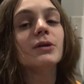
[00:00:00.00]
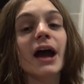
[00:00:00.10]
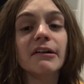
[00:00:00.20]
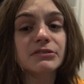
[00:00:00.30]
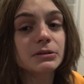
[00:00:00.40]
We
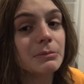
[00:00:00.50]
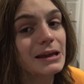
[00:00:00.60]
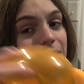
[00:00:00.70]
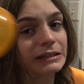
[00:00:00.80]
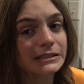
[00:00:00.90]
have to
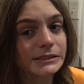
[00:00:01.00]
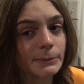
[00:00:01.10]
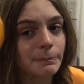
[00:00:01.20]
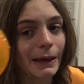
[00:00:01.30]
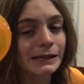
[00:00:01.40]
make this
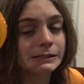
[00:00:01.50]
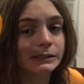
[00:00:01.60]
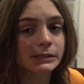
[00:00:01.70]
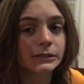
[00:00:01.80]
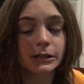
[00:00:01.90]
the
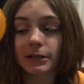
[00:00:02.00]
best